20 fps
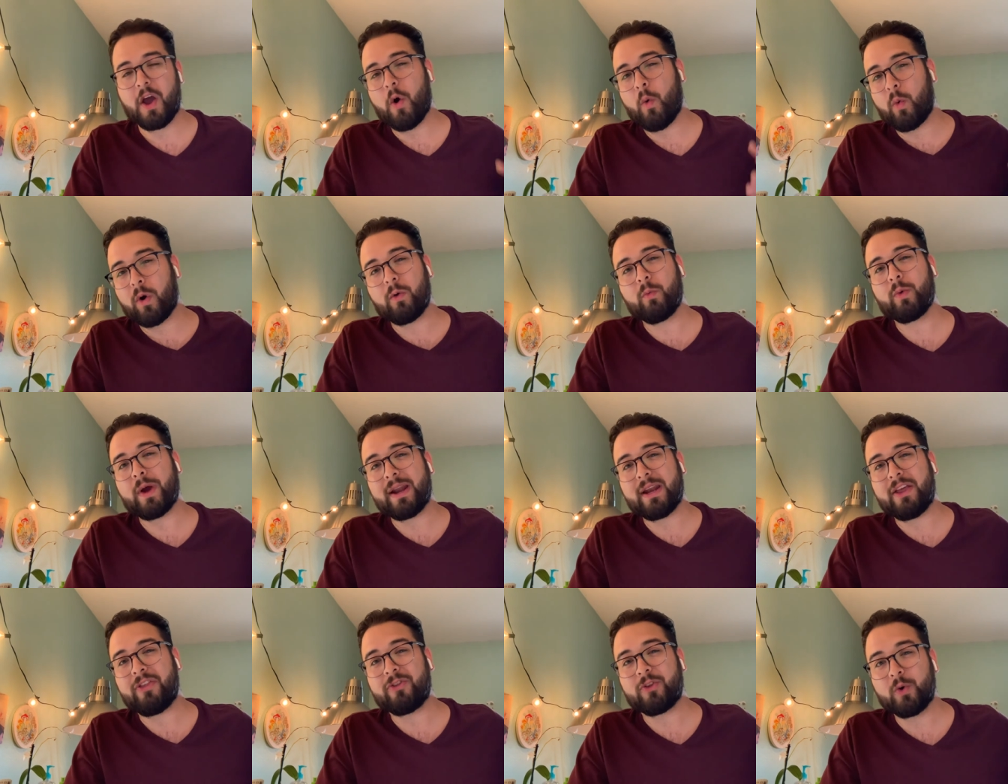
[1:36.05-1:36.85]
We're
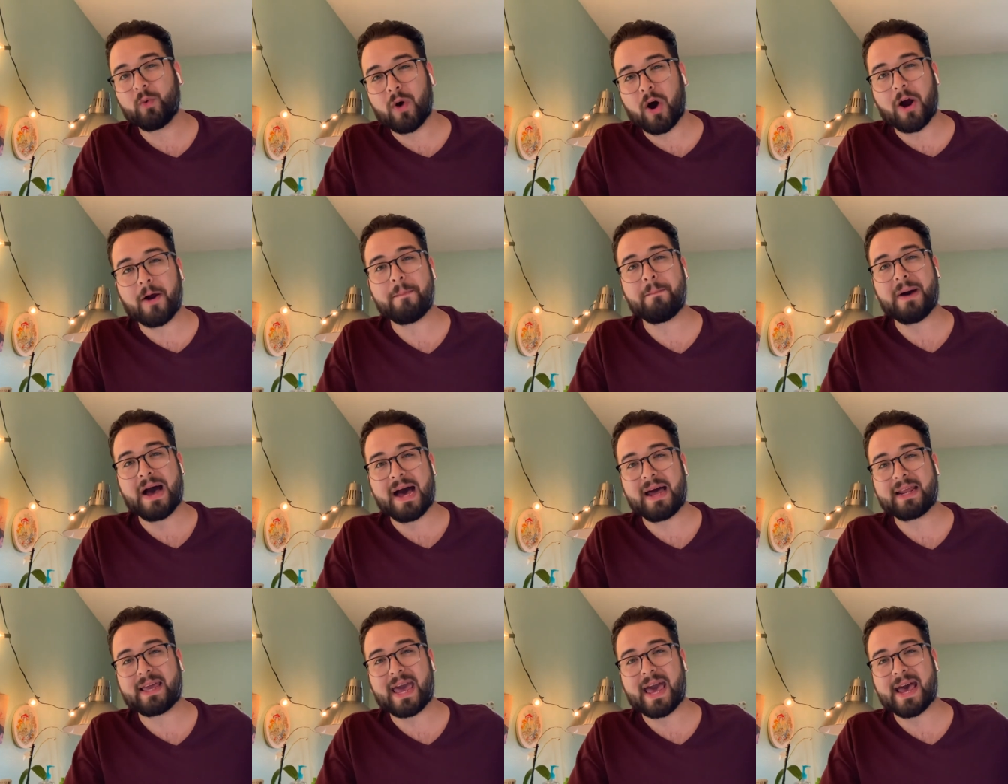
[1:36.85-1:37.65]
ready through our
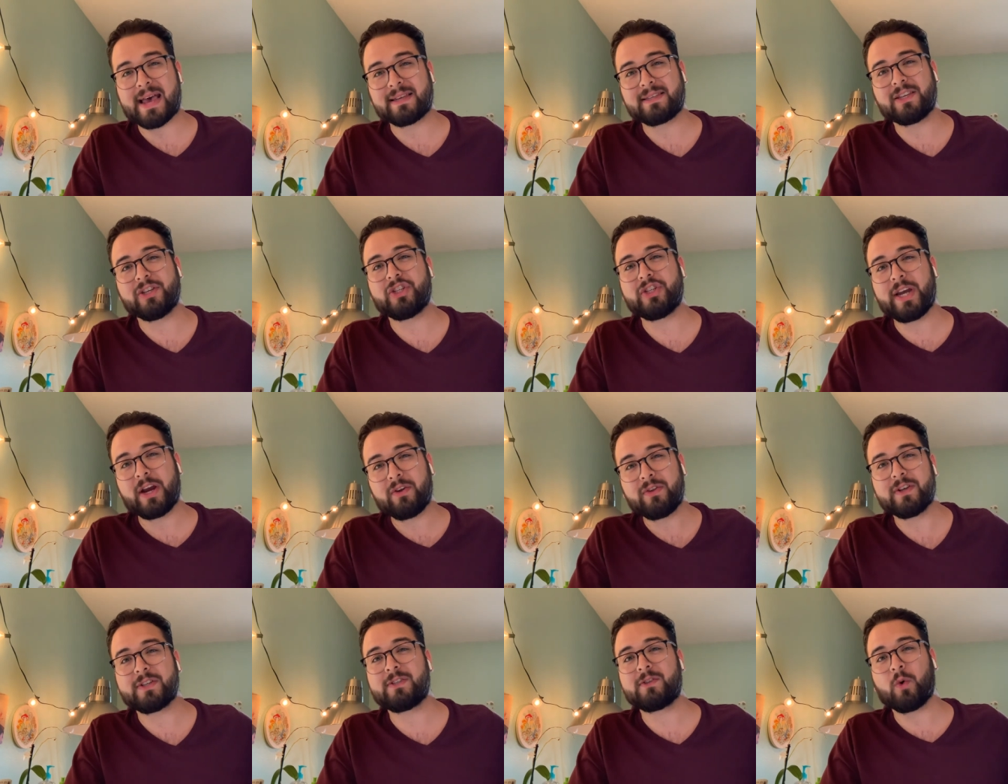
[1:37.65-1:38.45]
podcast to share
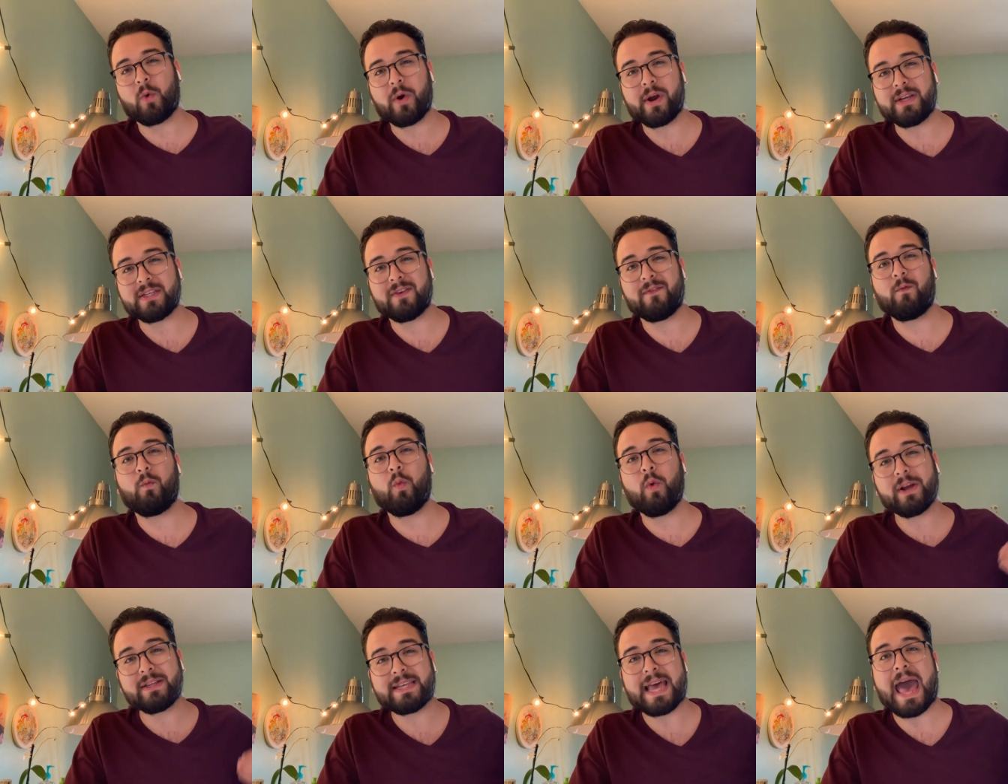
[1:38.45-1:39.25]
the stories of
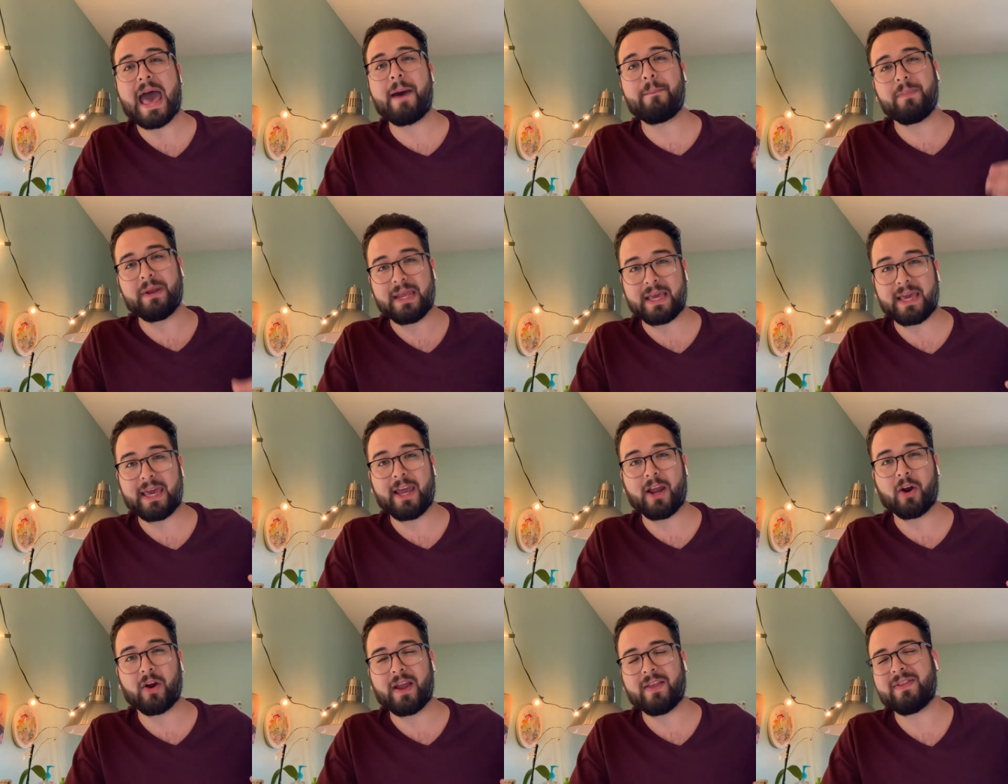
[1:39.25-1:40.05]
what's happening
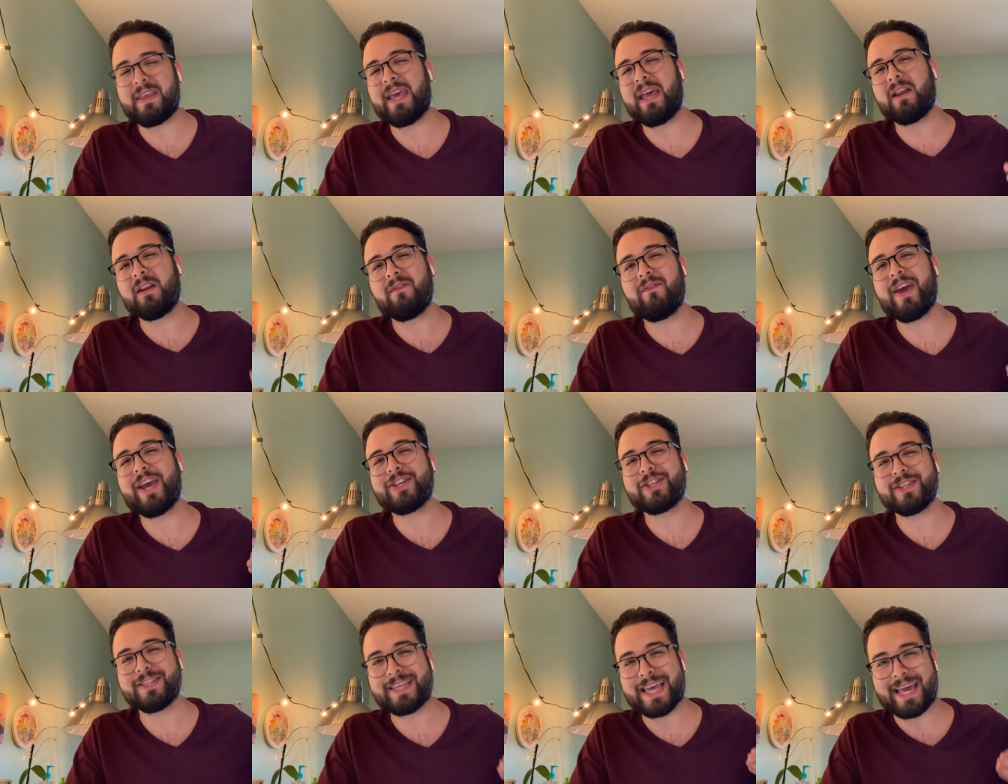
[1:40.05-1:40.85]
here and the
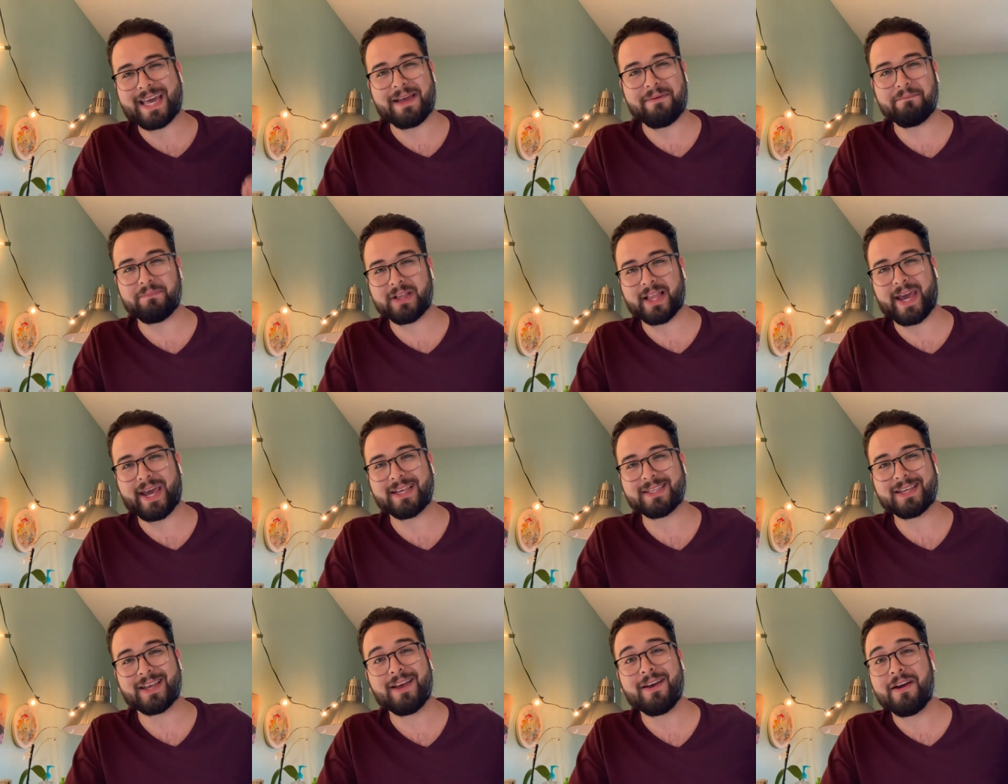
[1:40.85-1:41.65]
innovation taking
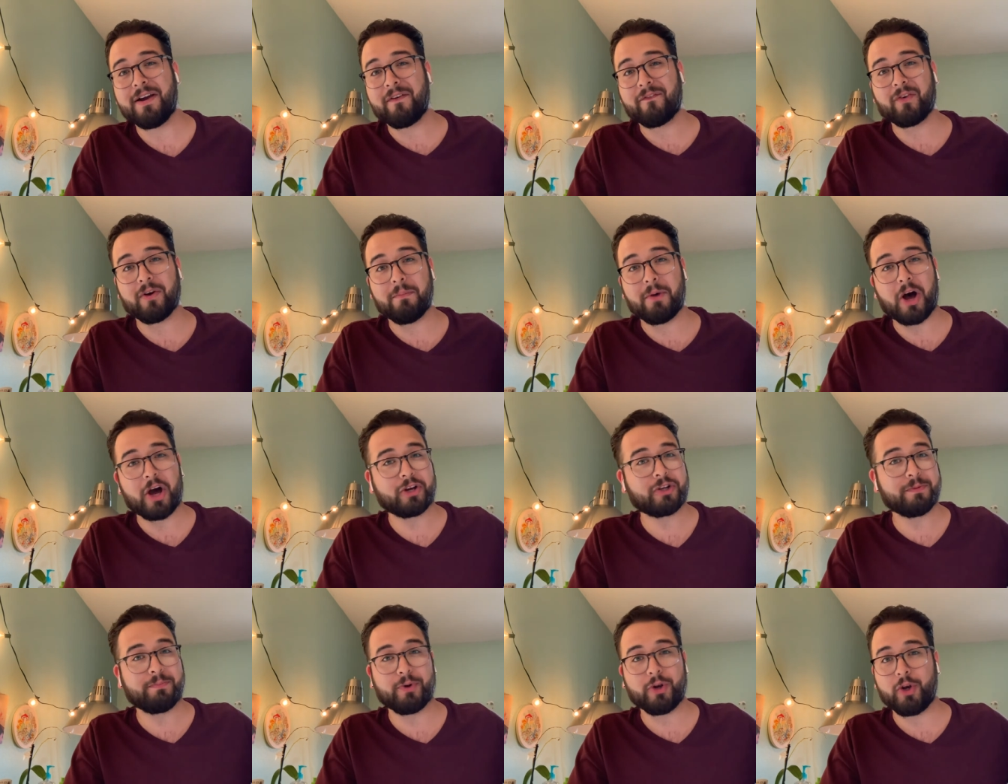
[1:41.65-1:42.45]
place from
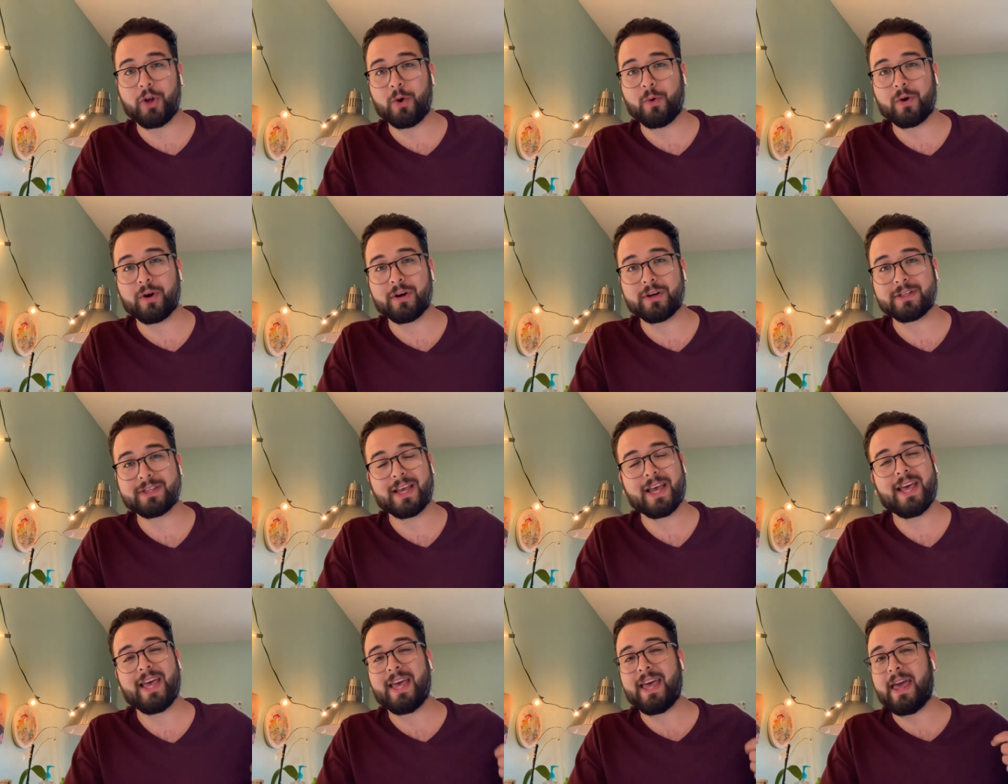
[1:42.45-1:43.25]
entrepreneurs,
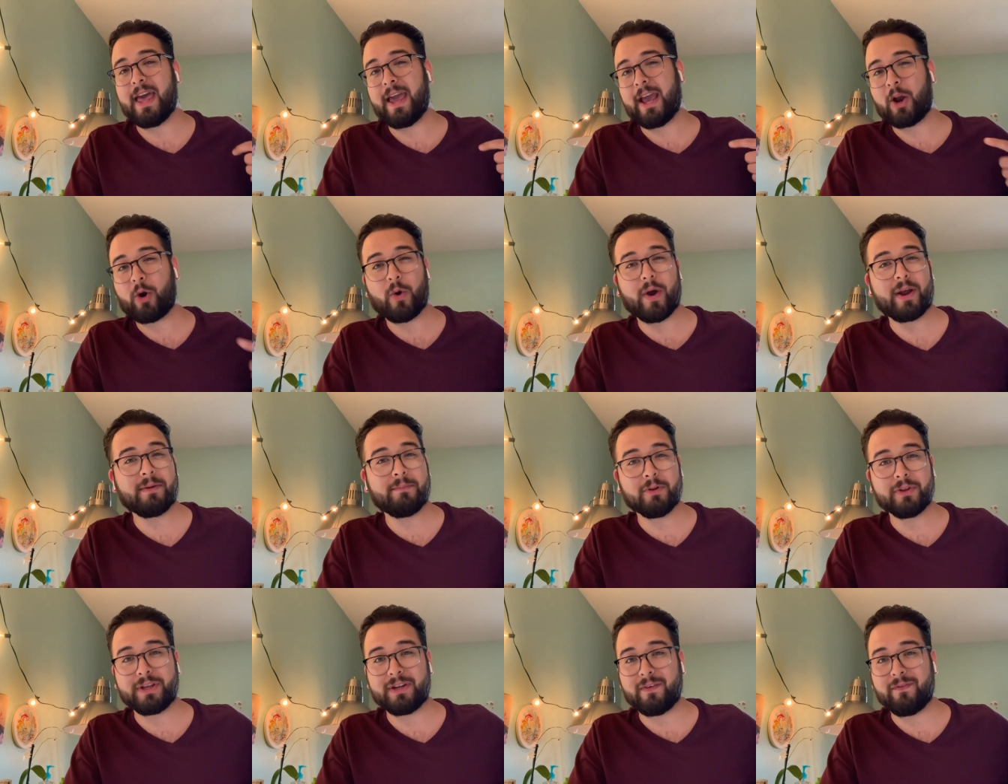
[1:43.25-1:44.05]

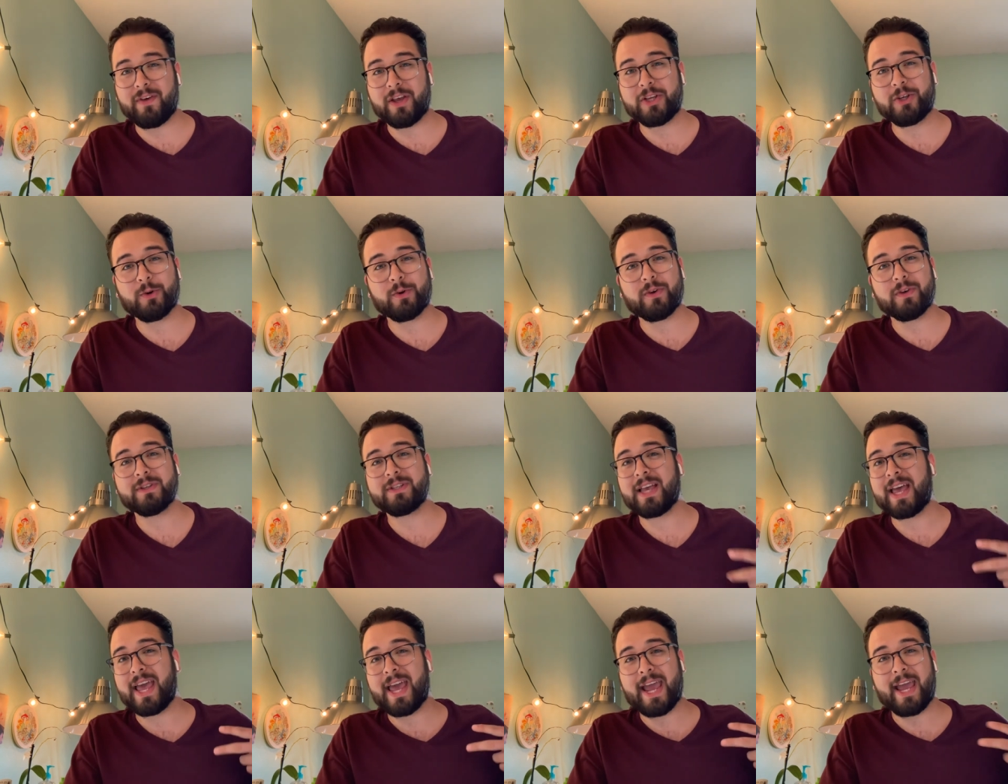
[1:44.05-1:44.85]
incredible individuals,
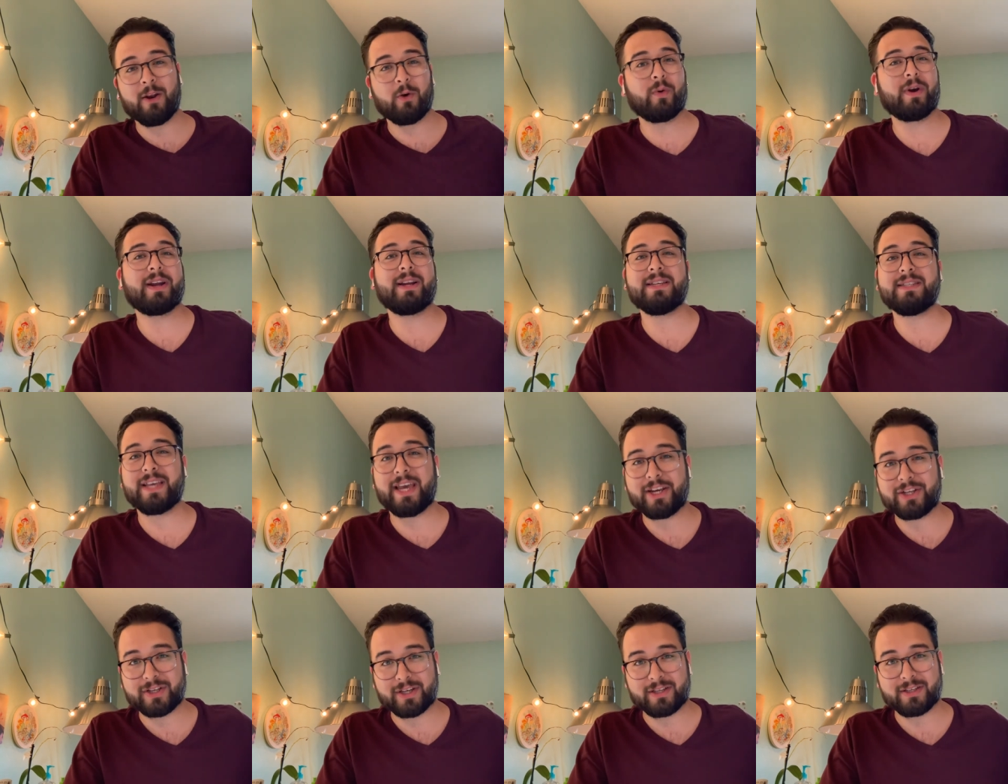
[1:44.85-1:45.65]
and
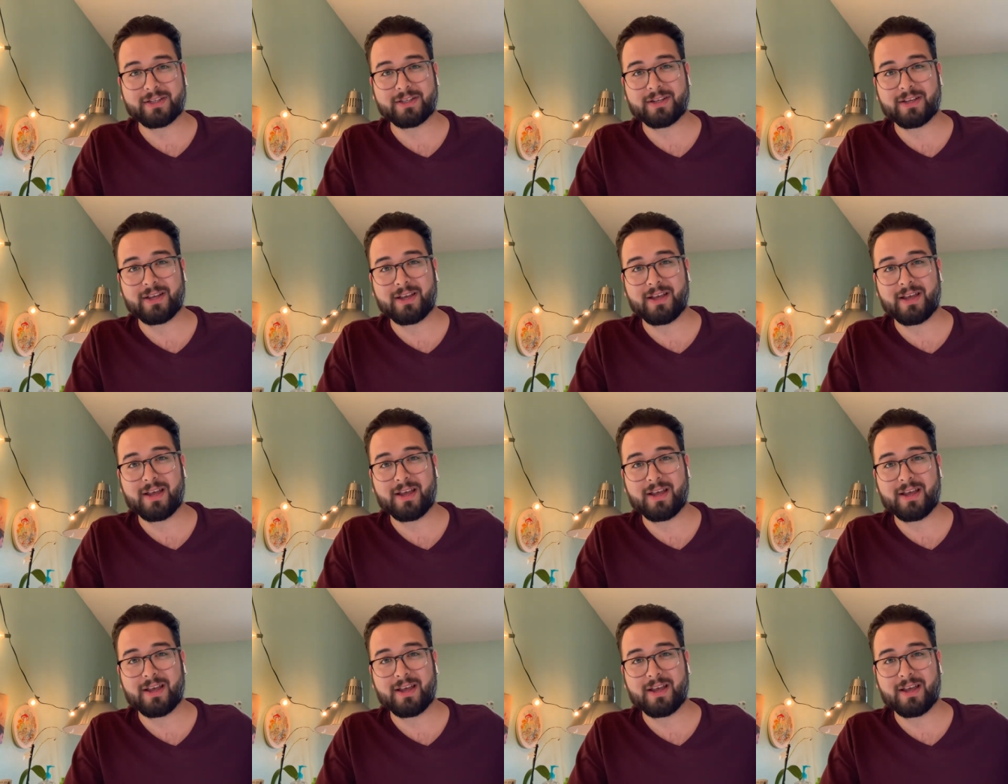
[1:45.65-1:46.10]
organizations.